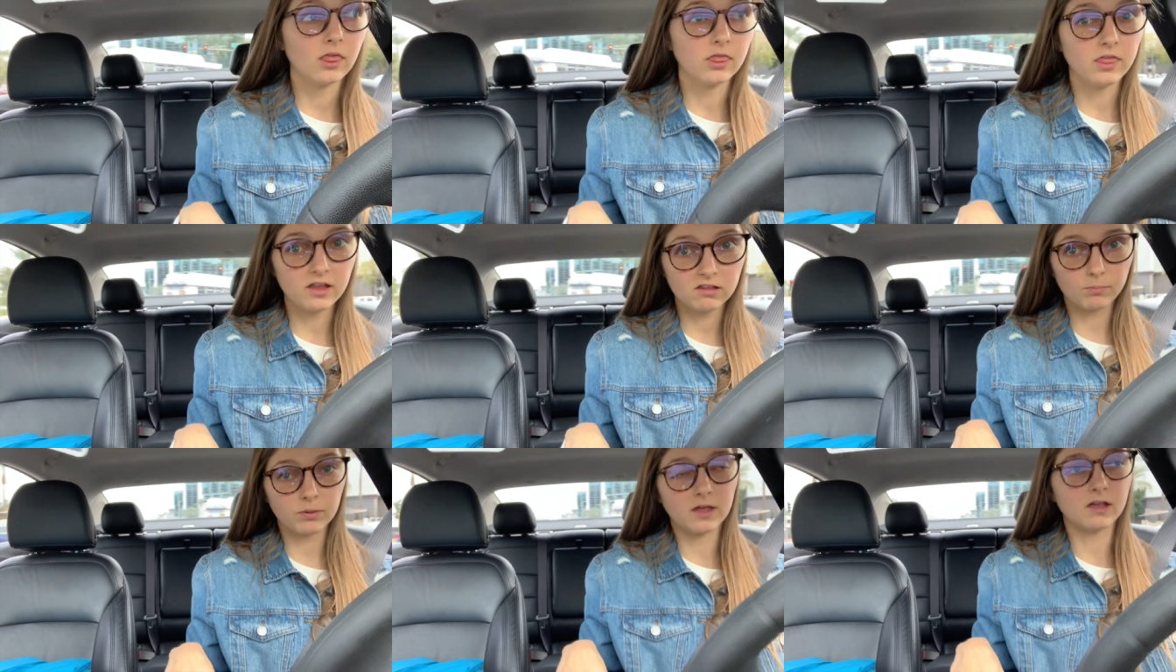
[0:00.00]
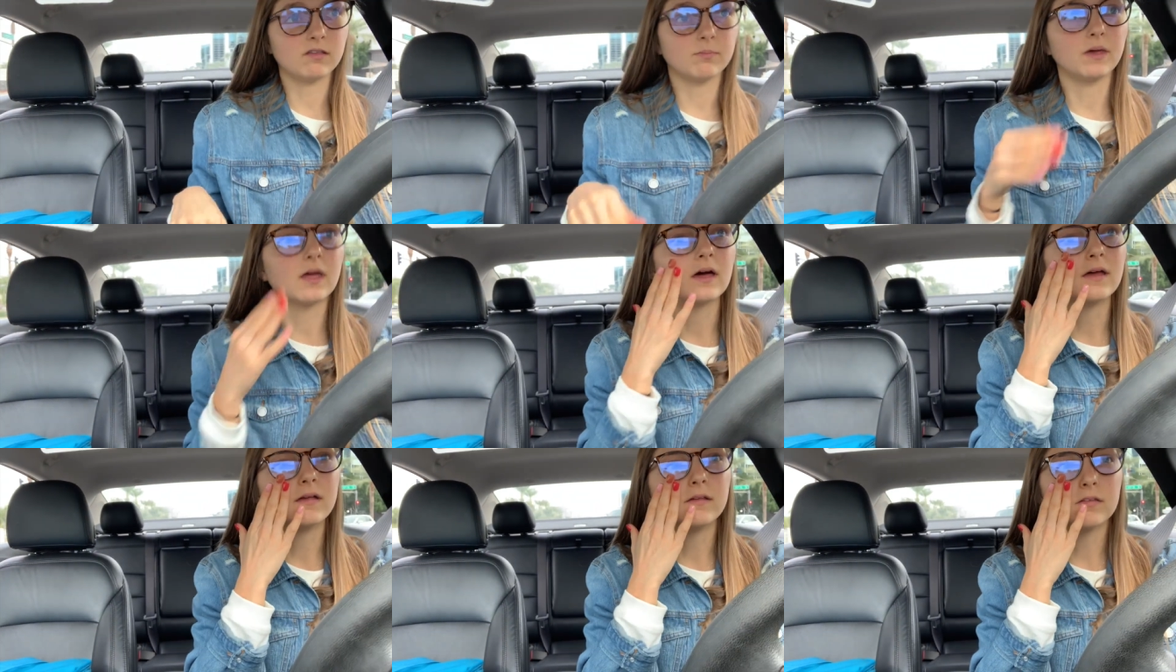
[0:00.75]
this place
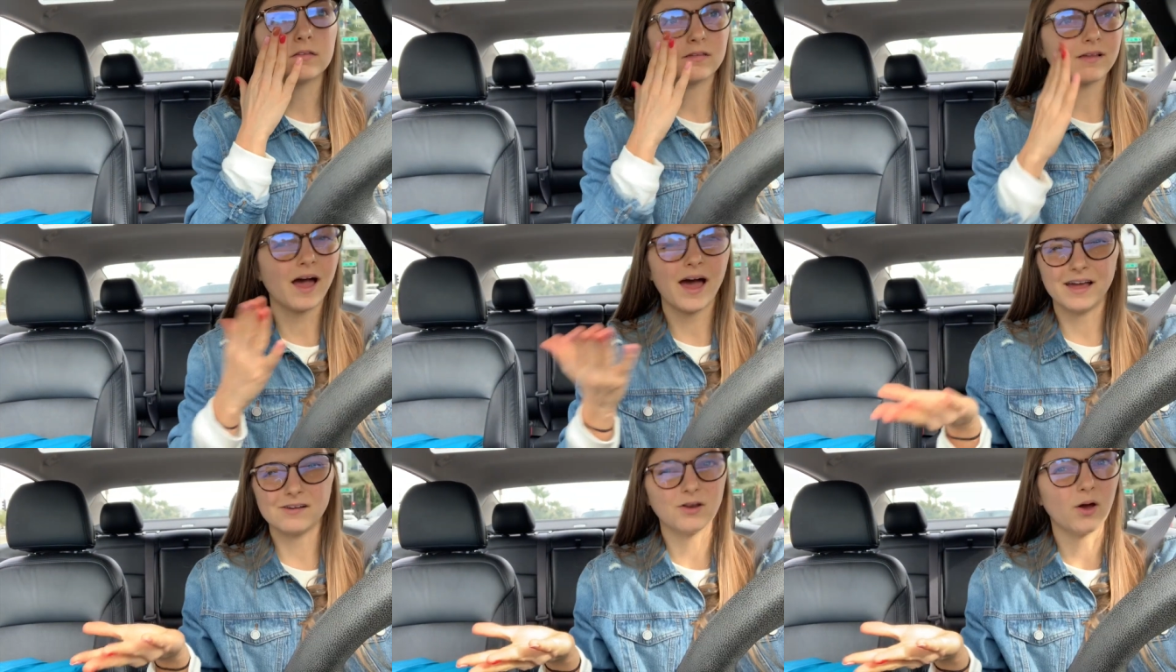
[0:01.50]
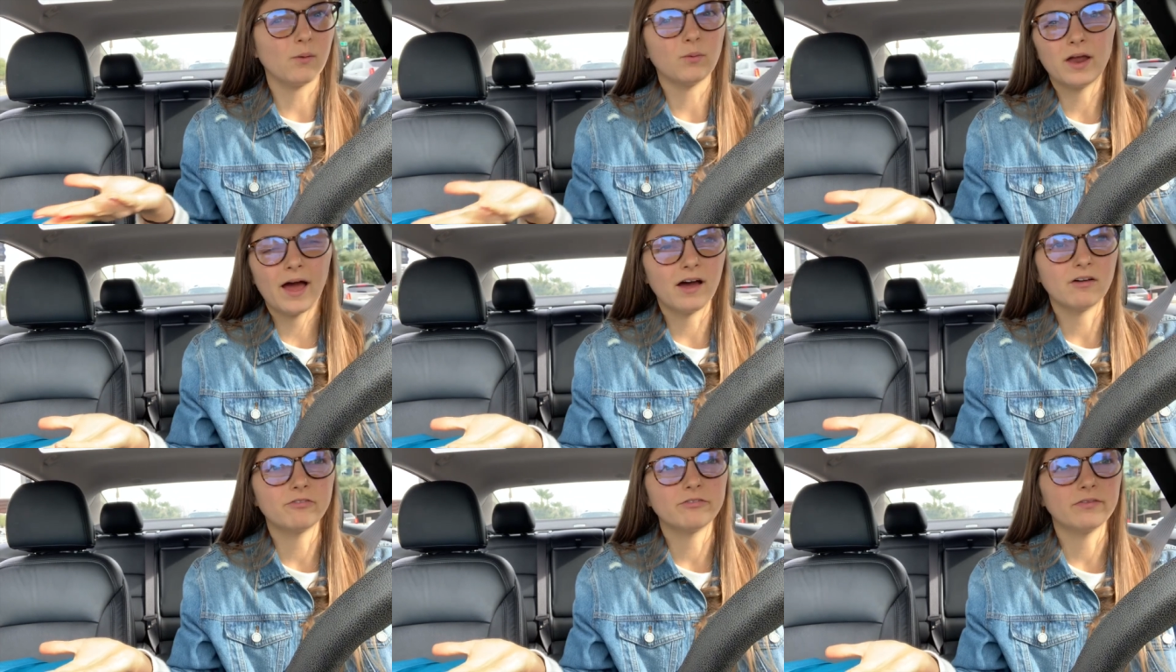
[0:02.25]
because I don't know, I want to
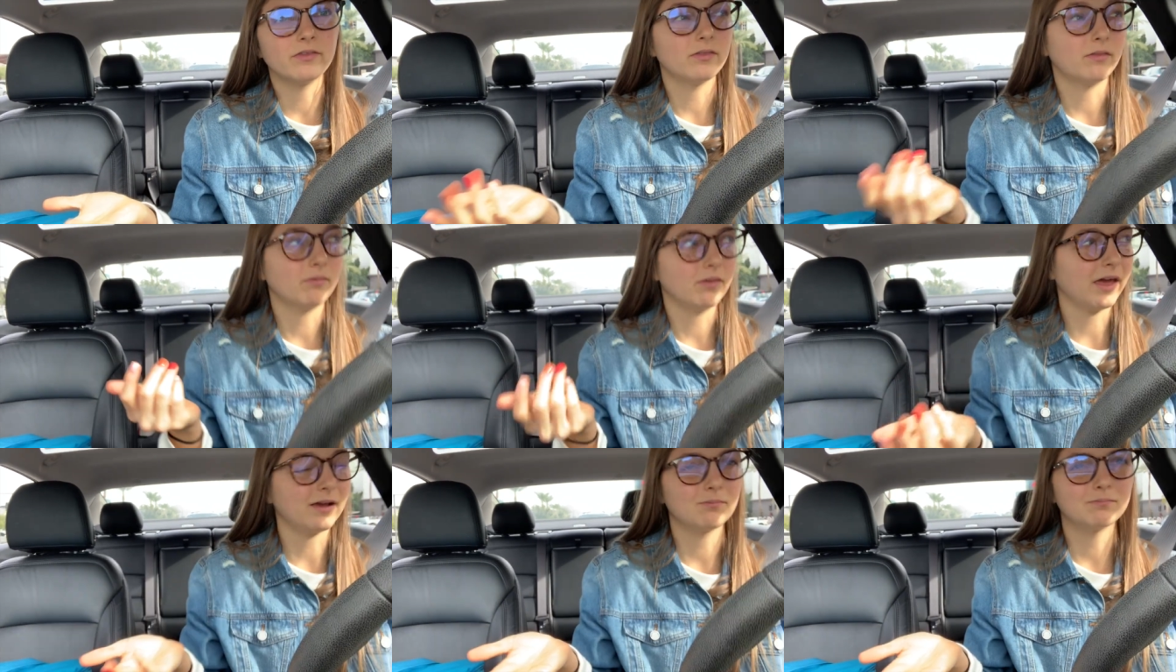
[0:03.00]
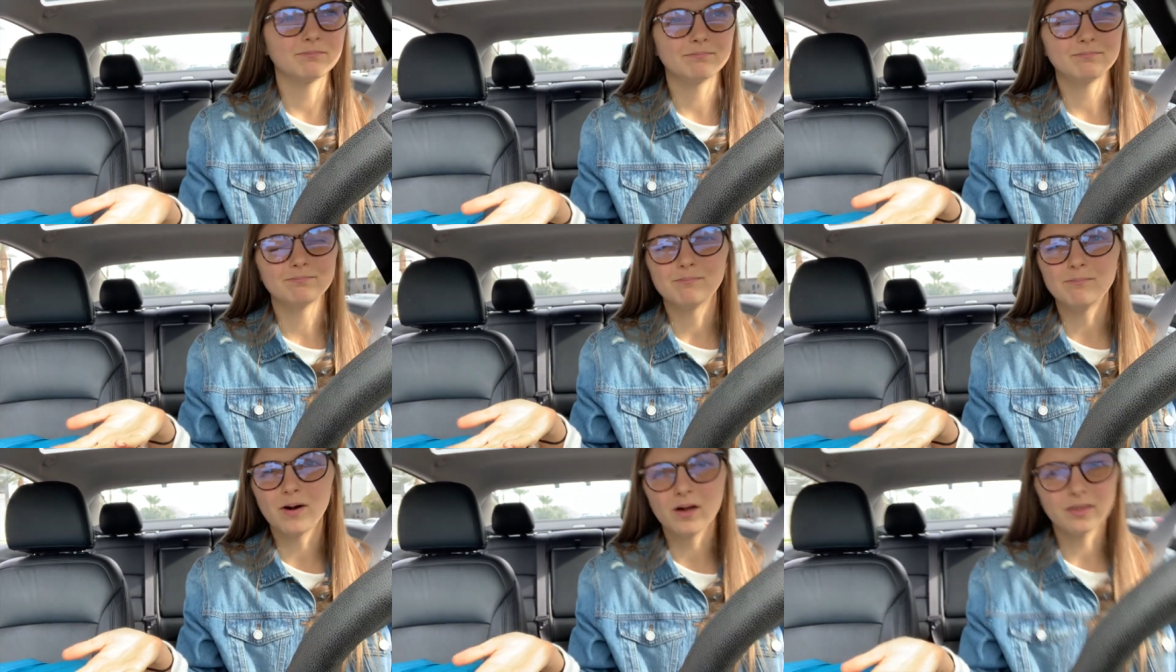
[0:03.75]
have like
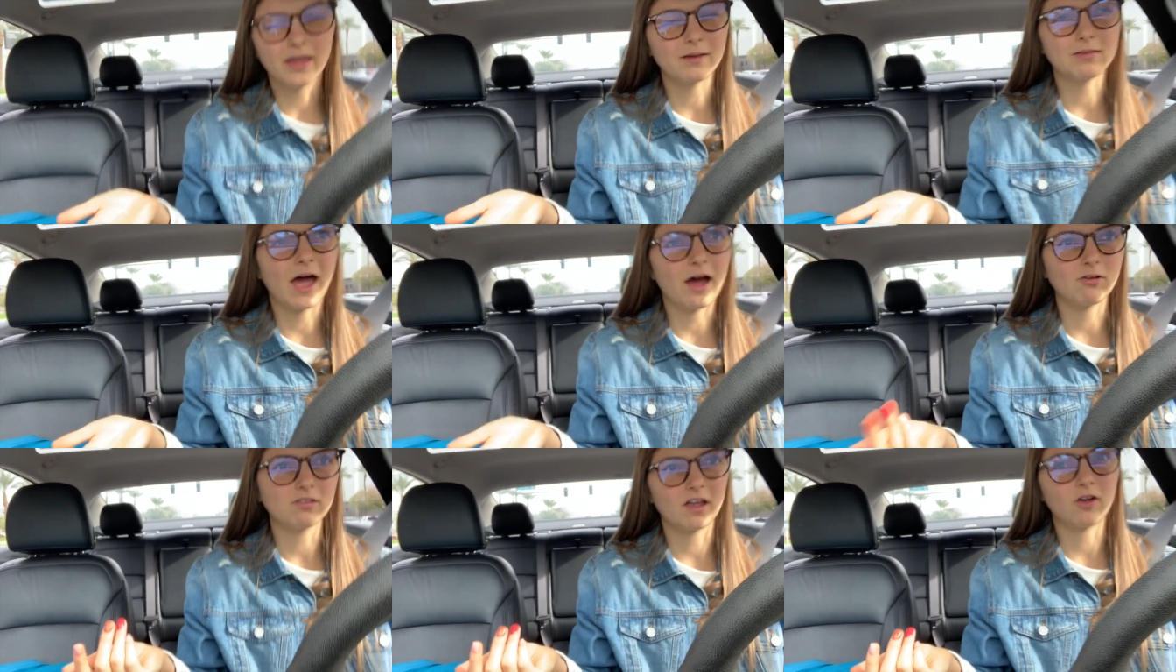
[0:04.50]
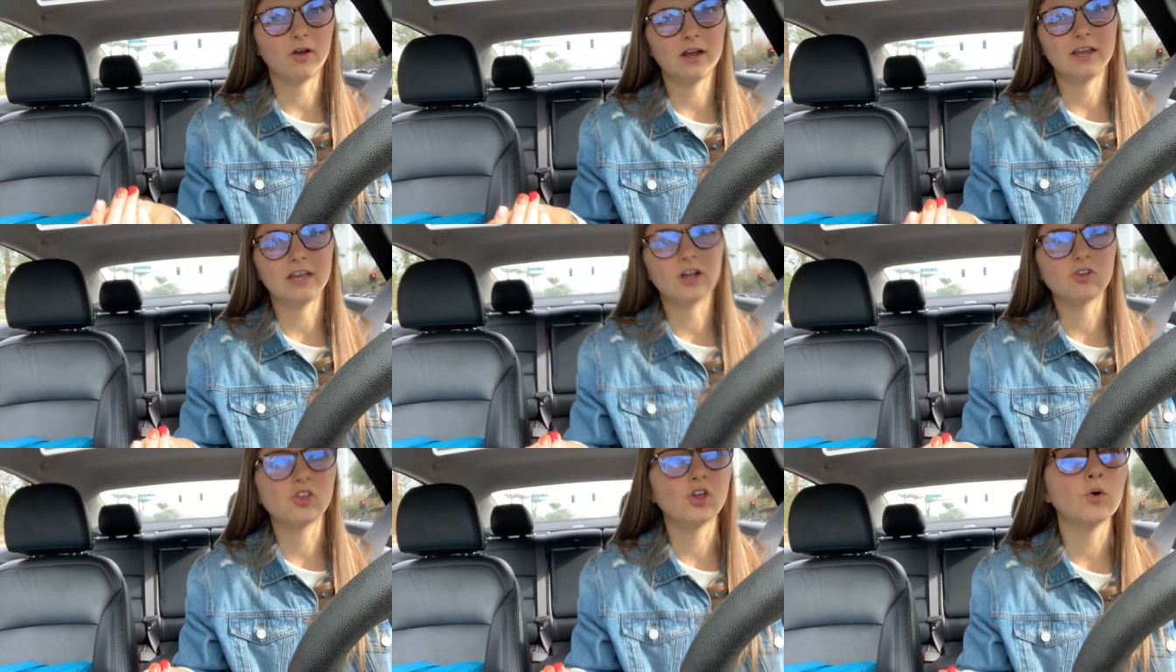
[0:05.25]
like the house decorated
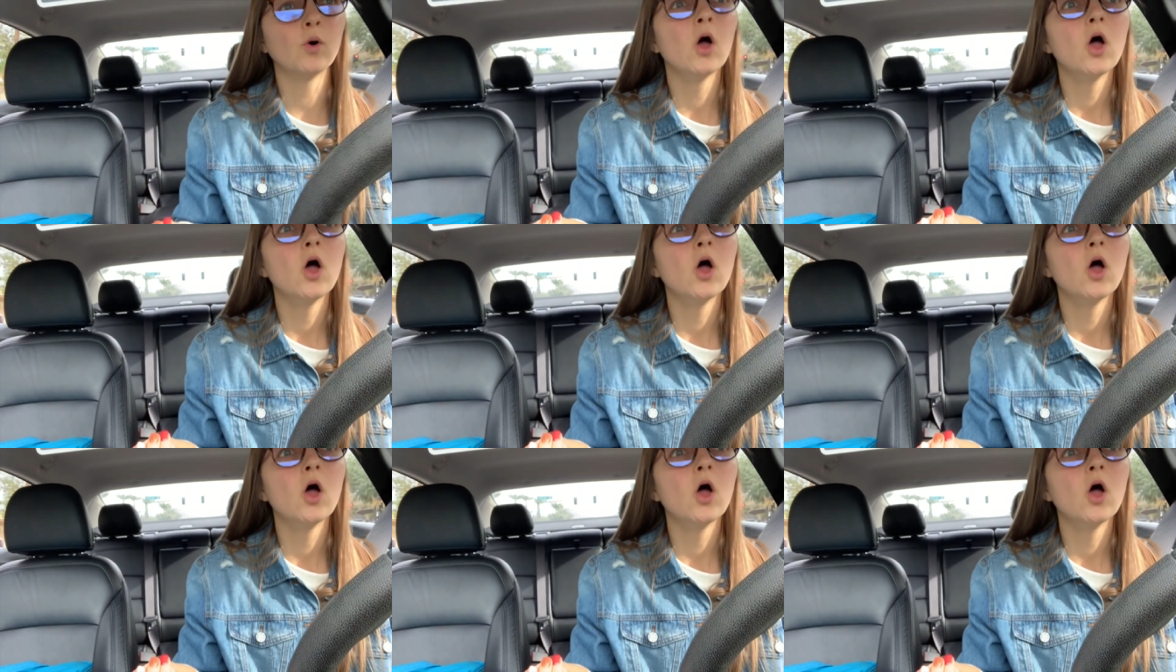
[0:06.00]
here too.